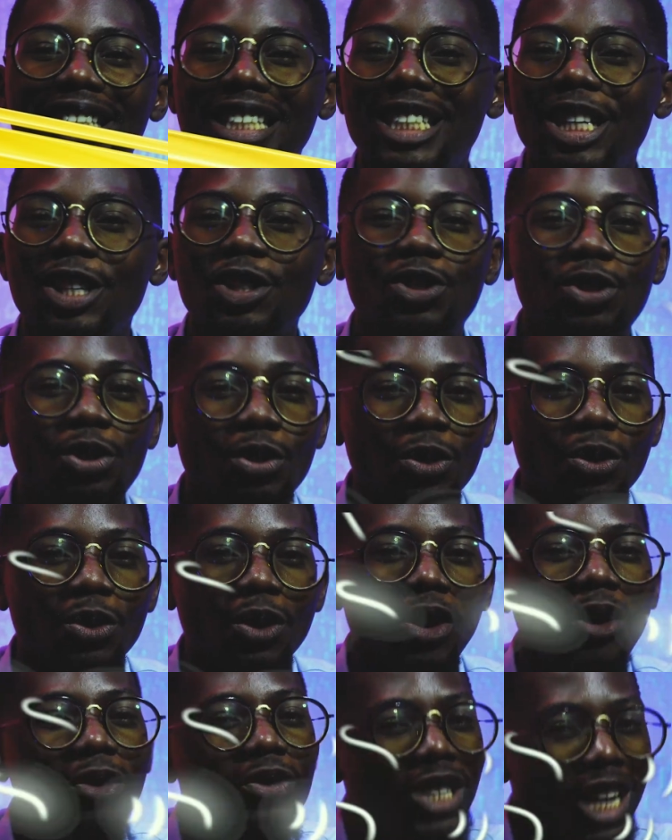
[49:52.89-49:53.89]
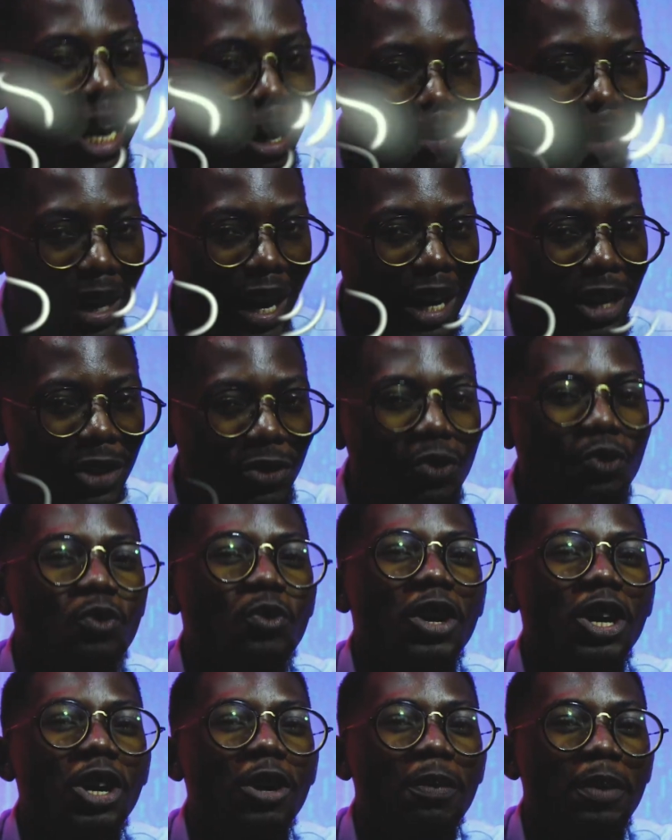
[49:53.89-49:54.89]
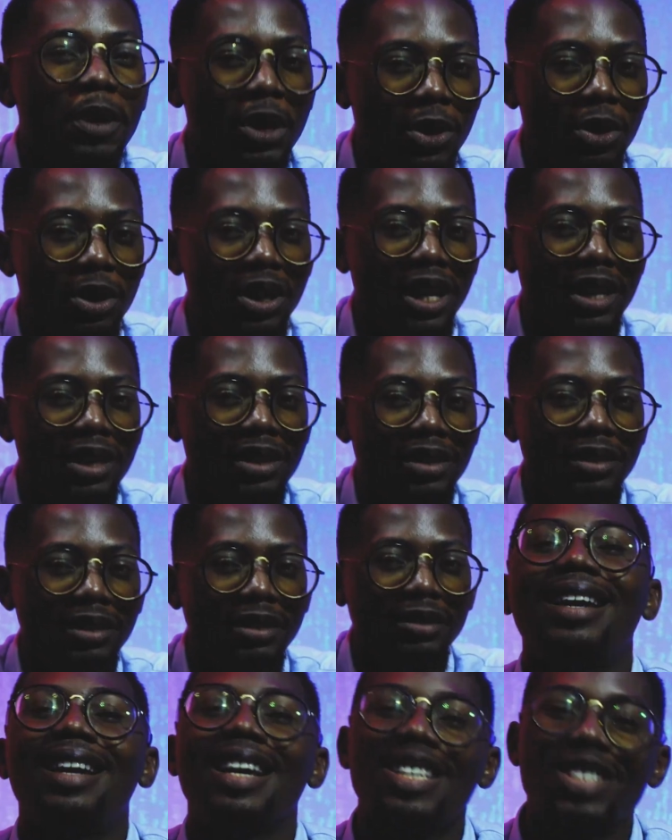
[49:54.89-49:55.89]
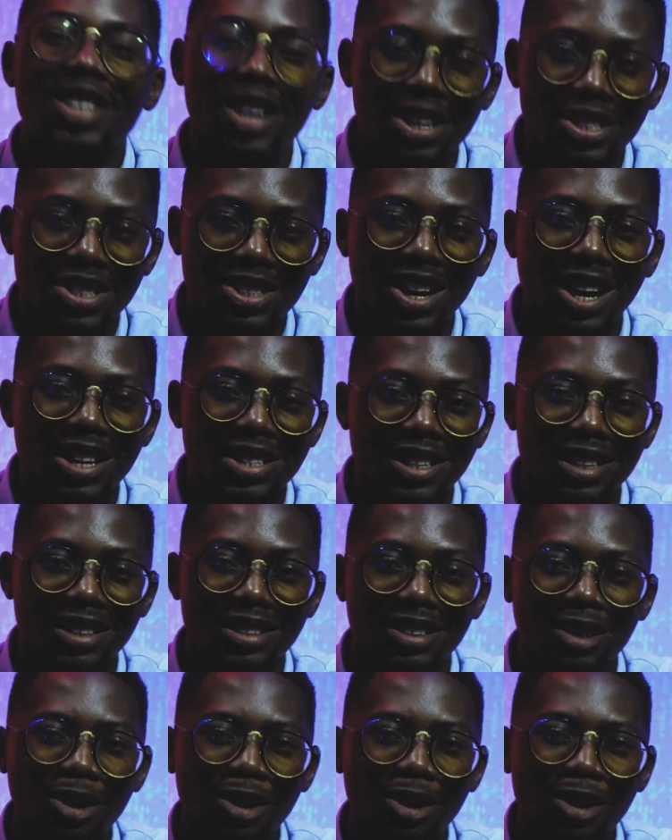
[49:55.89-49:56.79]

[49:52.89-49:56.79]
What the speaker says: Season 2 of Timeline will be loaded. Let's get started.